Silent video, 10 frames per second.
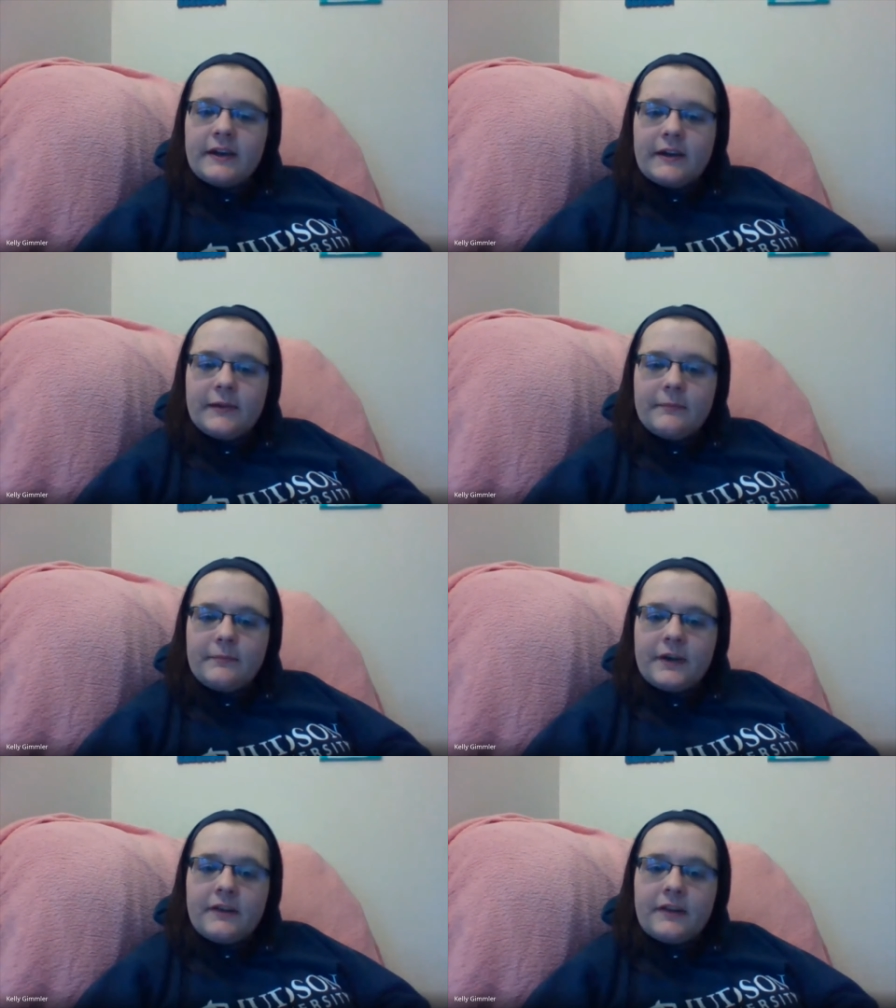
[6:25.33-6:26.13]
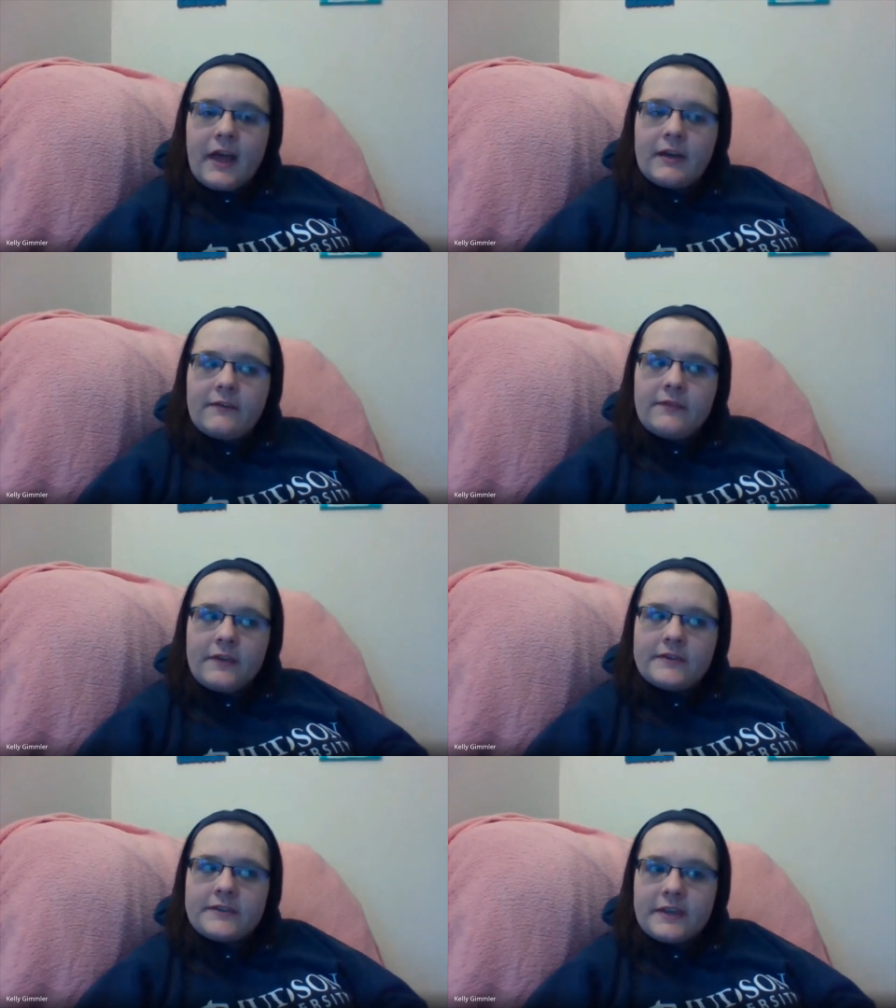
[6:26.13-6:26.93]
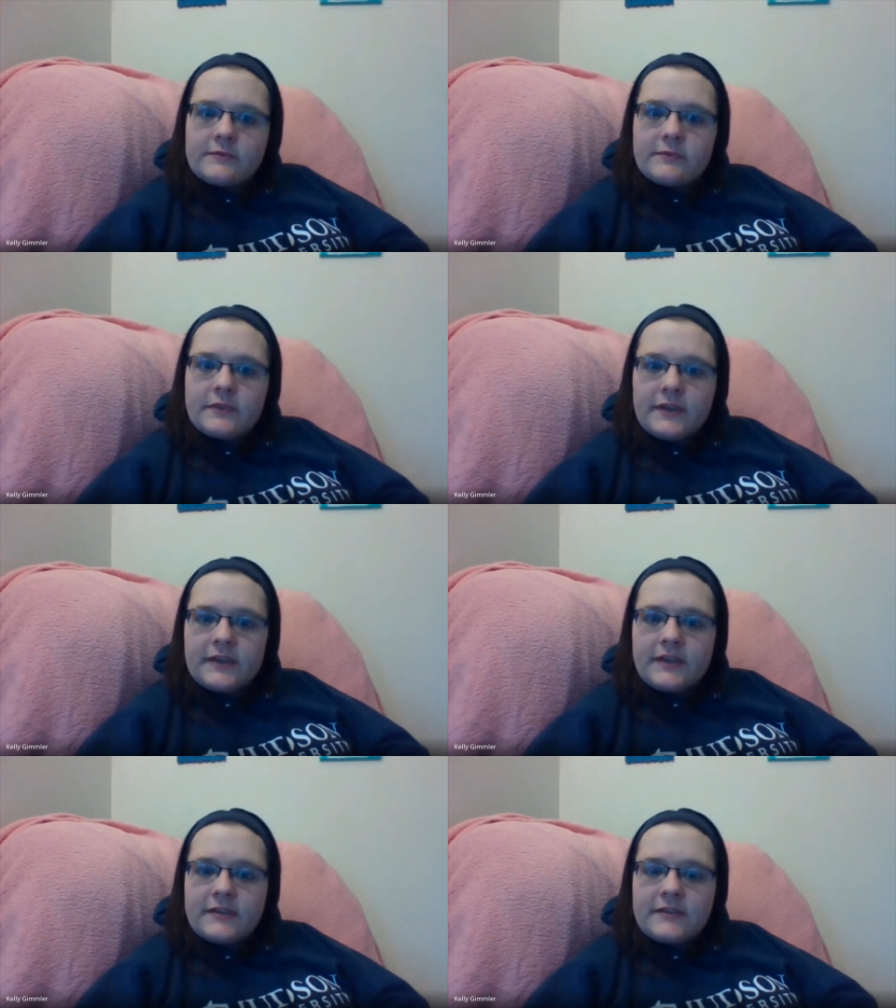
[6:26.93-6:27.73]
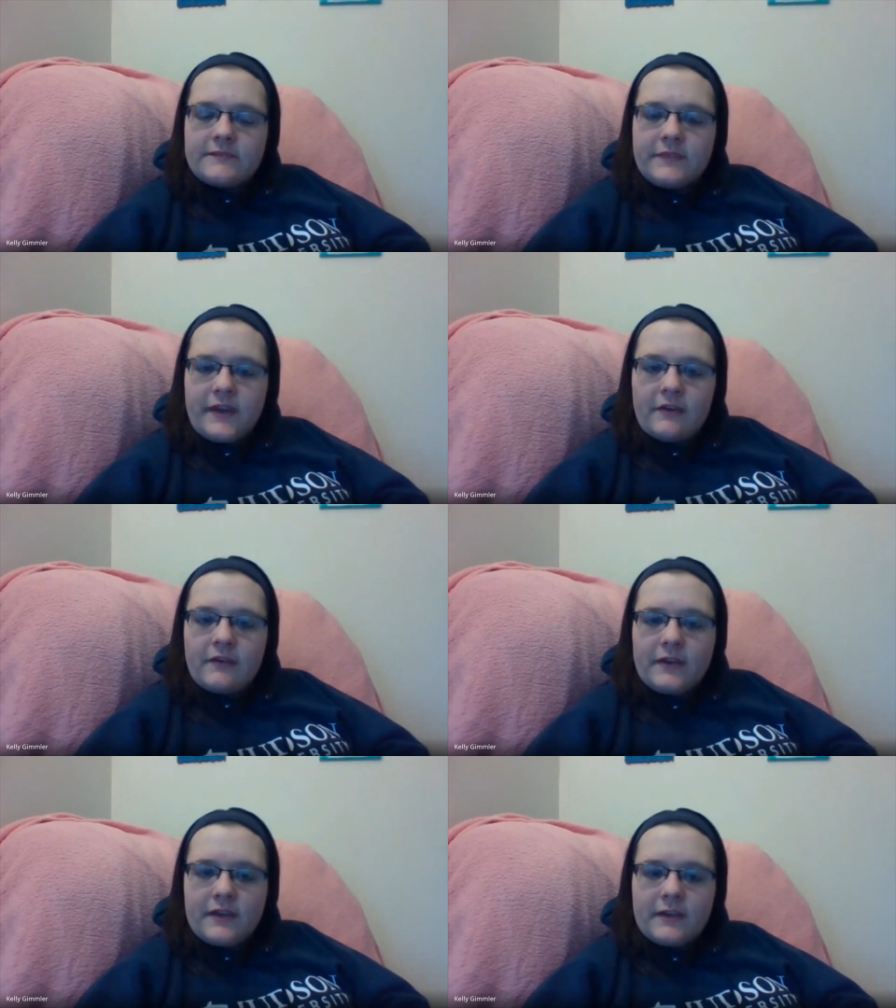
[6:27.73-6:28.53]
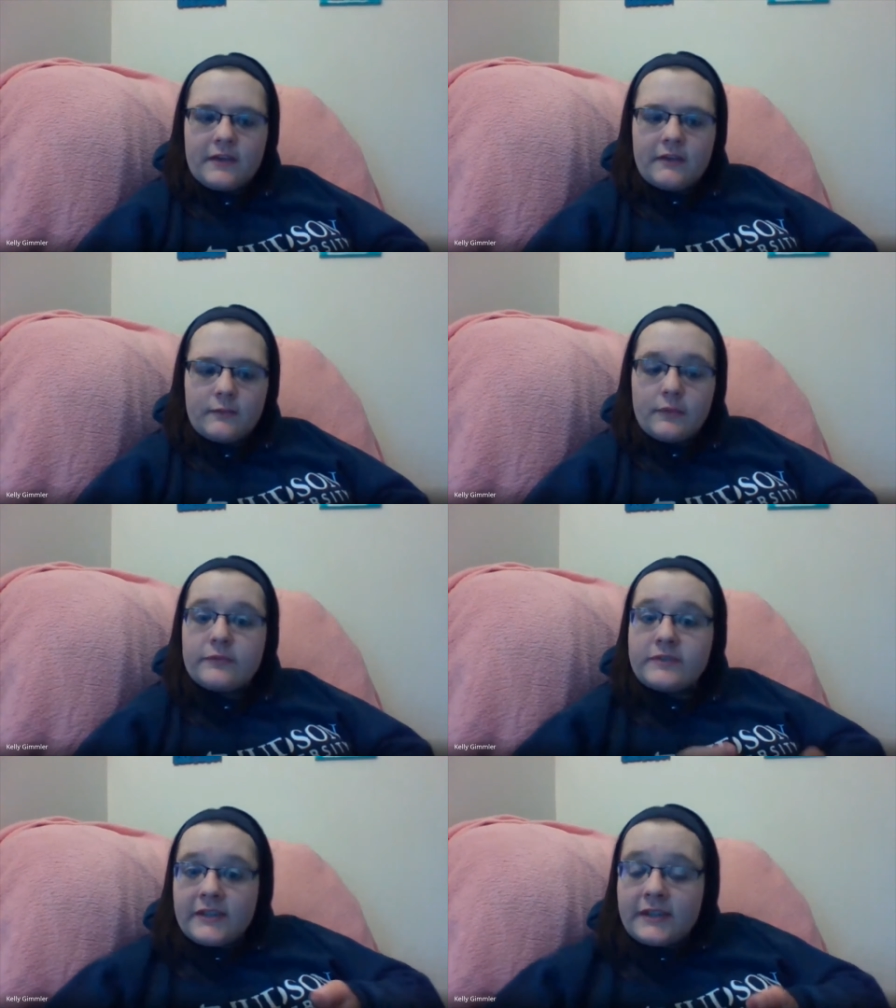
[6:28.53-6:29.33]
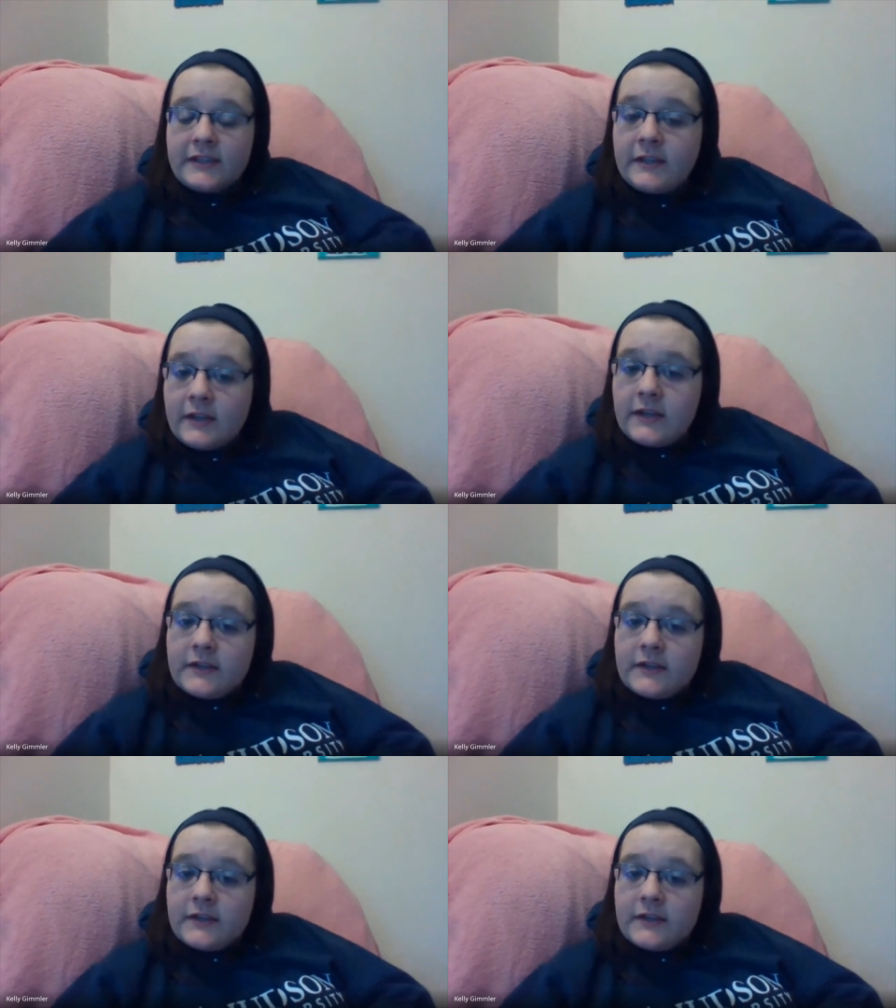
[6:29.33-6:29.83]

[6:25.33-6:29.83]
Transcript: Um, but a lot of their schedule is very routine.